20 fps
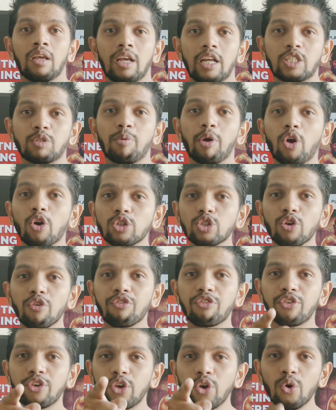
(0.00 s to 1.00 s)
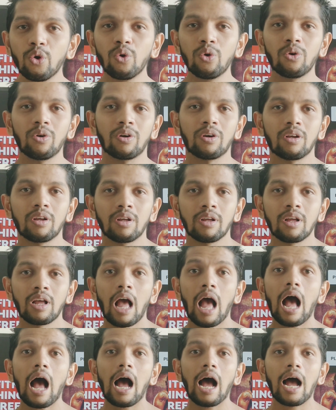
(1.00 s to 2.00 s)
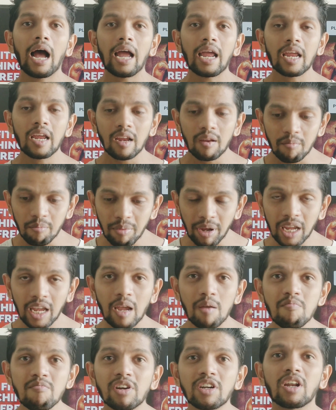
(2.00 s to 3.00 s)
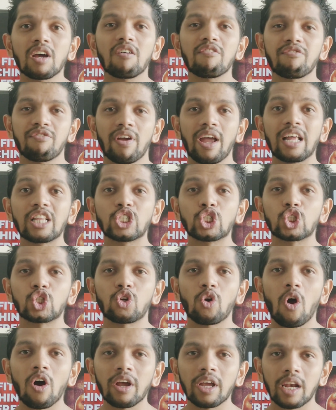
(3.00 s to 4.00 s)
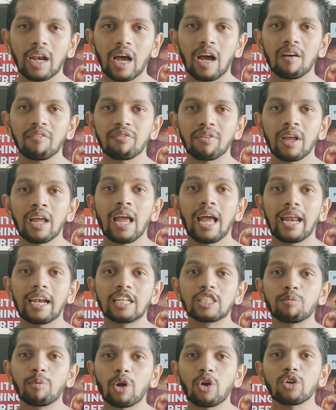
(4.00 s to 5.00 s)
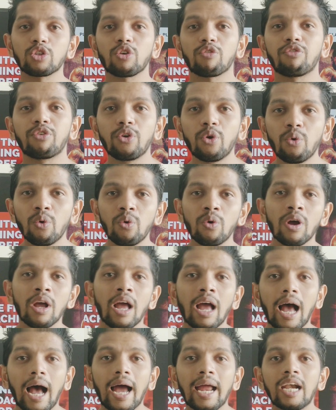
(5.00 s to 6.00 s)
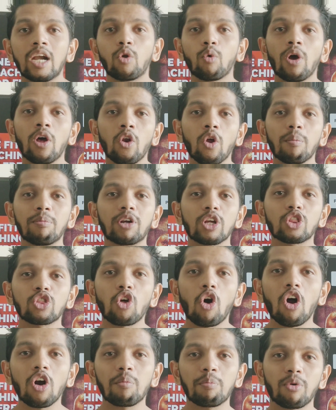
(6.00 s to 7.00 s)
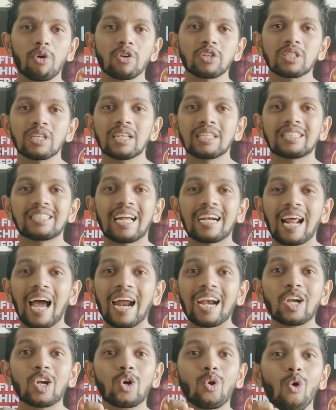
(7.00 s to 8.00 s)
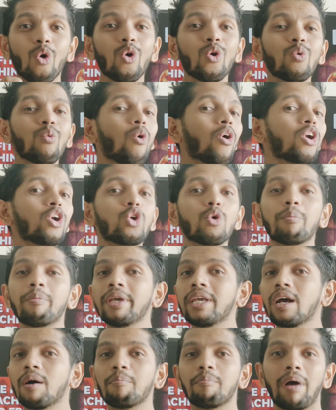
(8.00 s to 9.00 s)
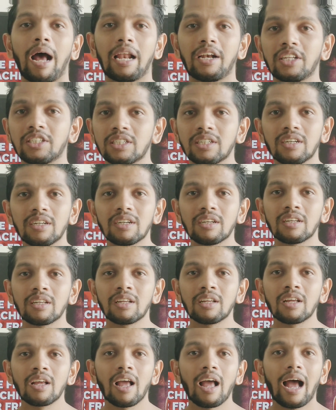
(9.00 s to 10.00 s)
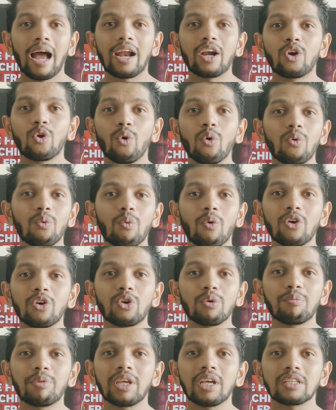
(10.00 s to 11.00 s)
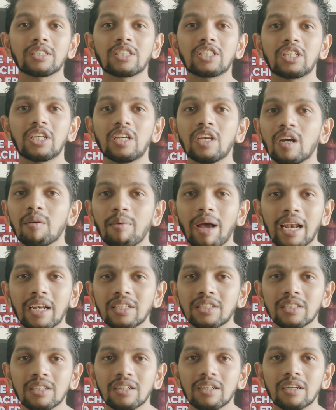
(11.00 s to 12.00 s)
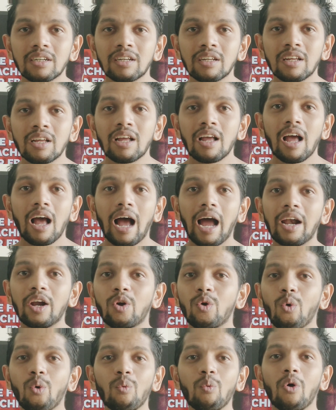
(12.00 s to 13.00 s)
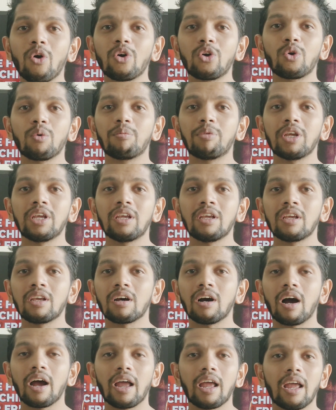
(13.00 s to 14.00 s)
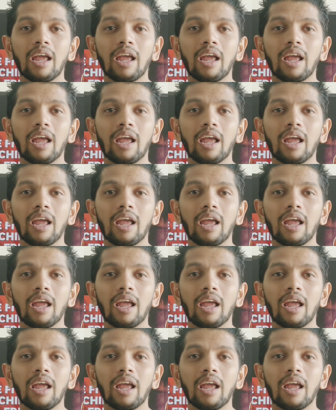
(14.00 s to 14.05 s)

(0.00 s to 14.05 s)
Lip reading: It's because of you I became tough and strong enough, and it's because of you I developed a thought process that I don't want to be a manager, I don't want to be a senior manager, I don't want to be a